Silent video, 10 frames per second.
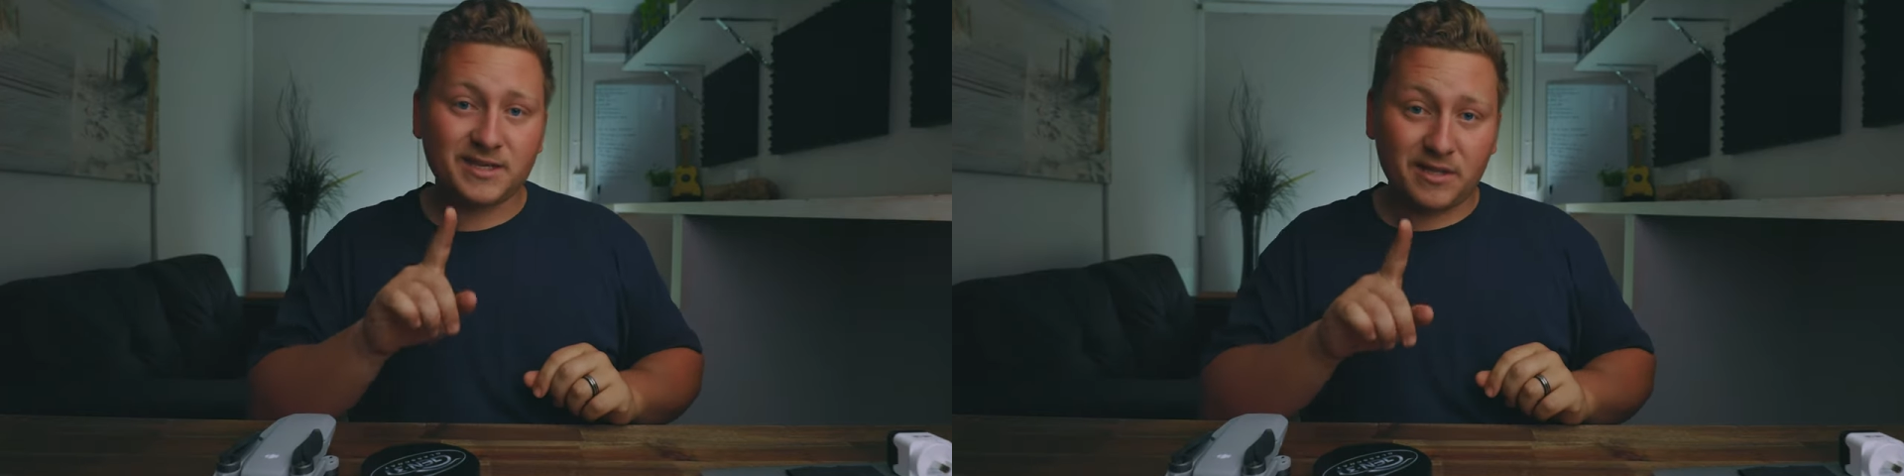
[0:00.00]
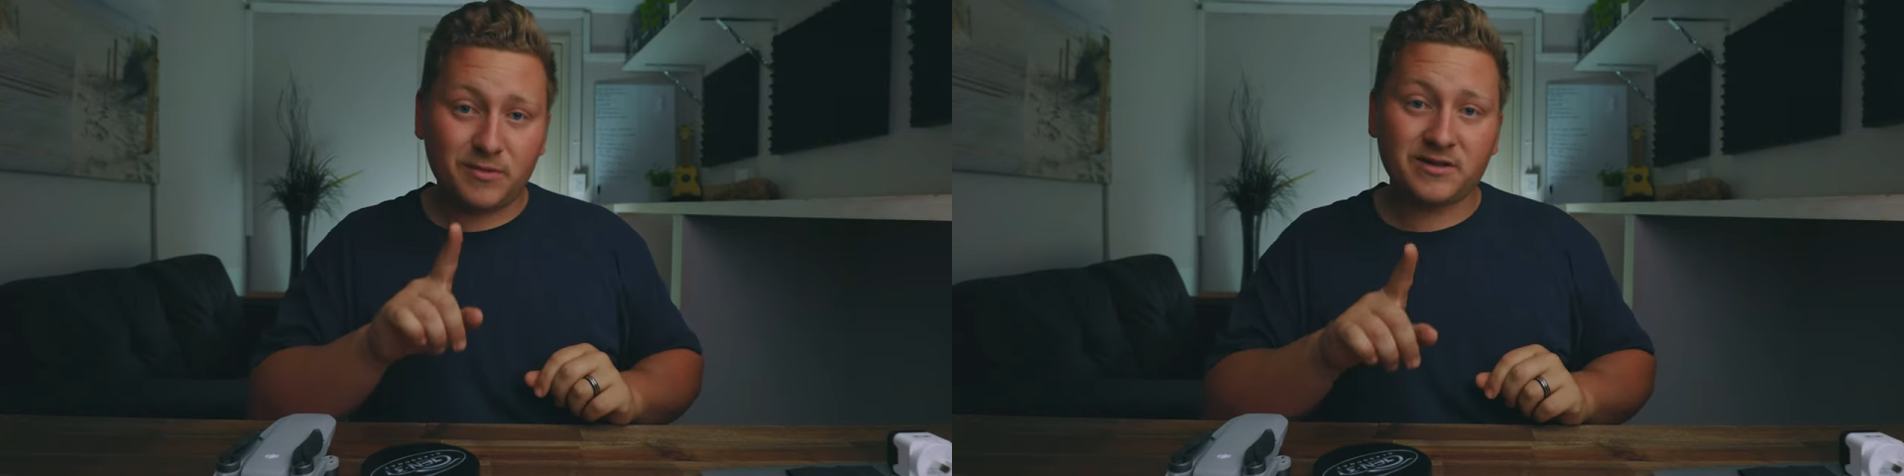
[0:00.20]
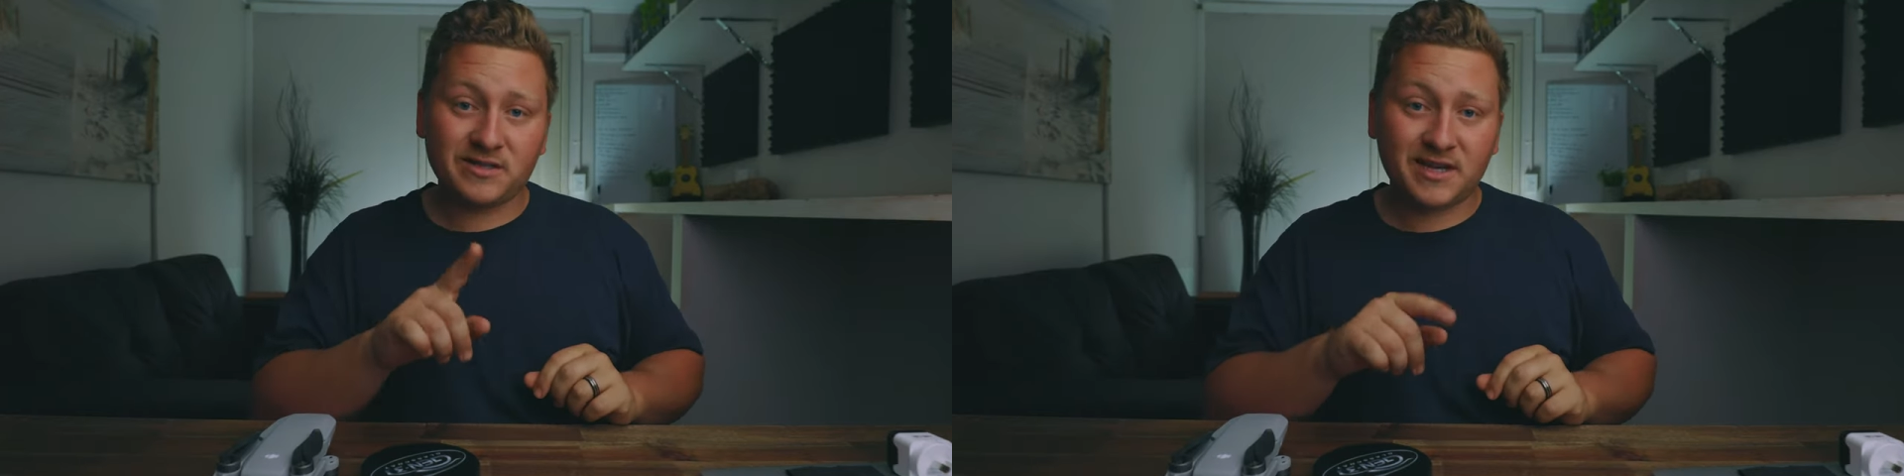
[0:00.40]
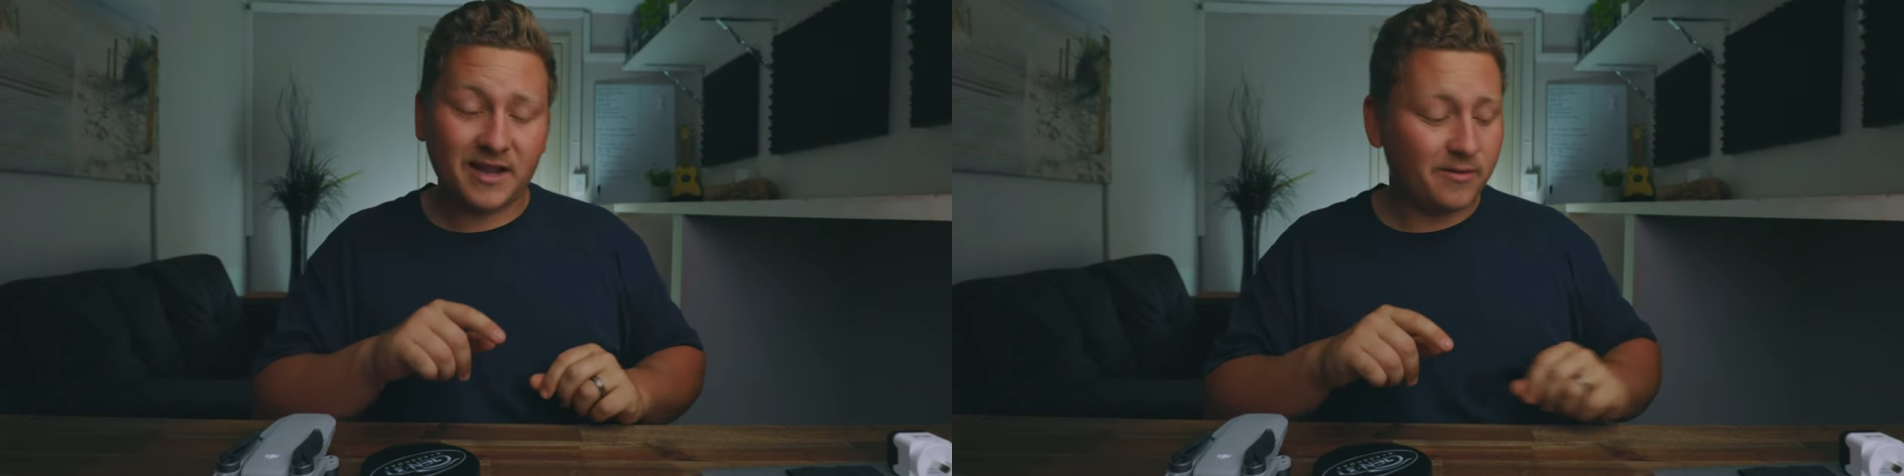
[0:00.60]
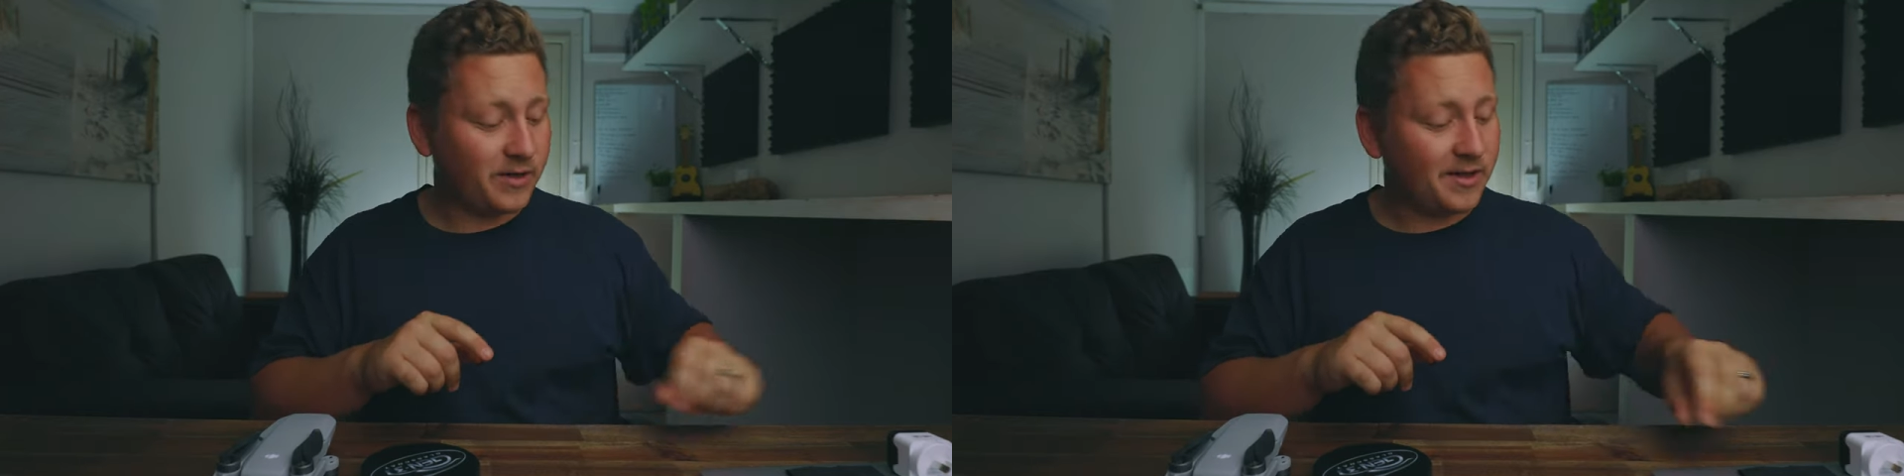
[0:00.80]
is the most
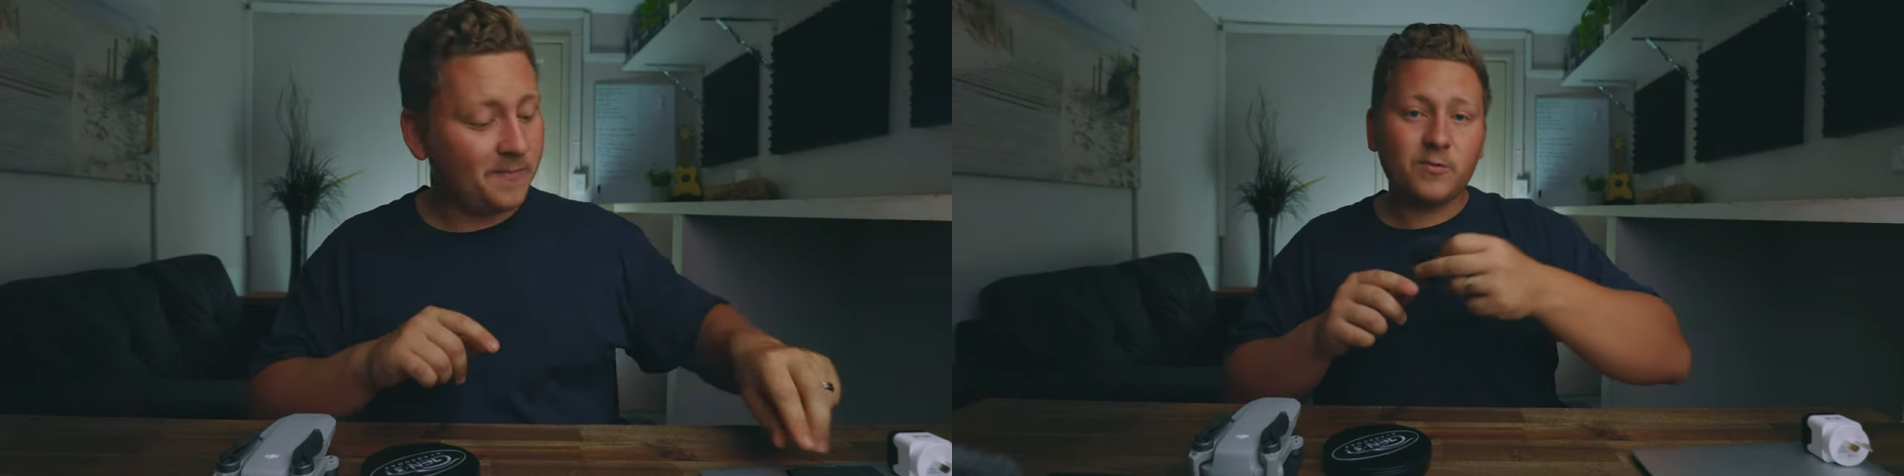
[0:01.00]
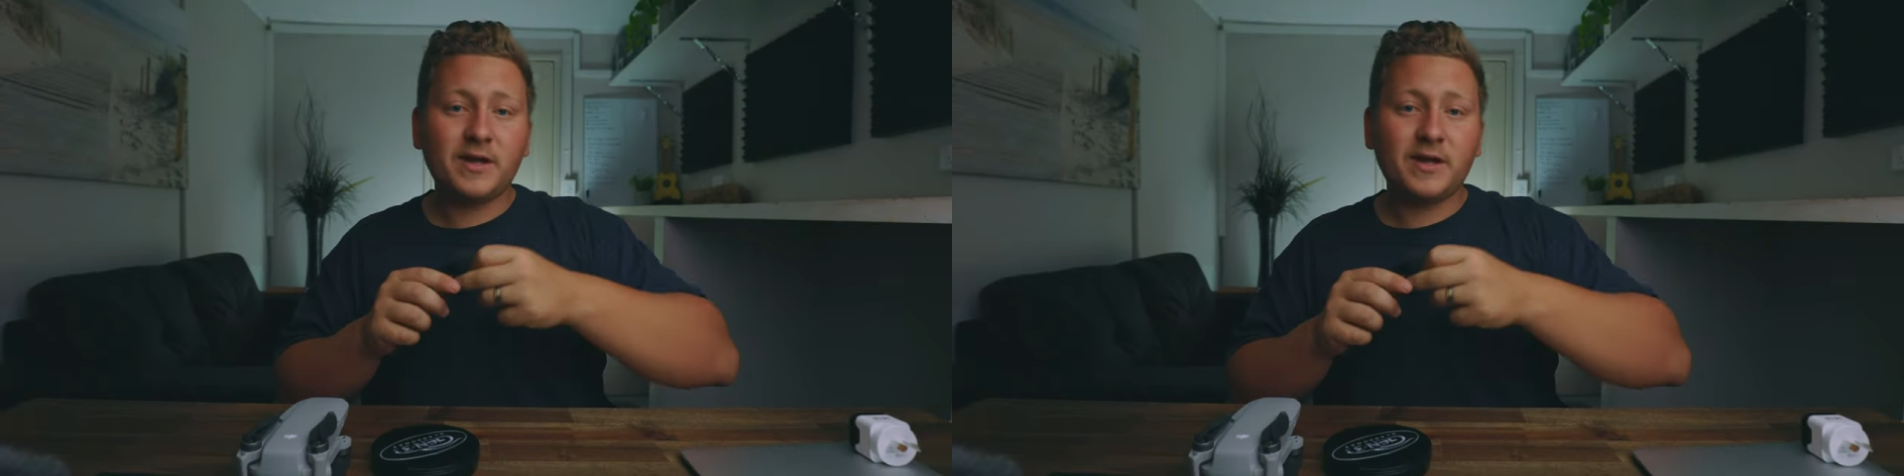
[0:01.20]
exciting bit.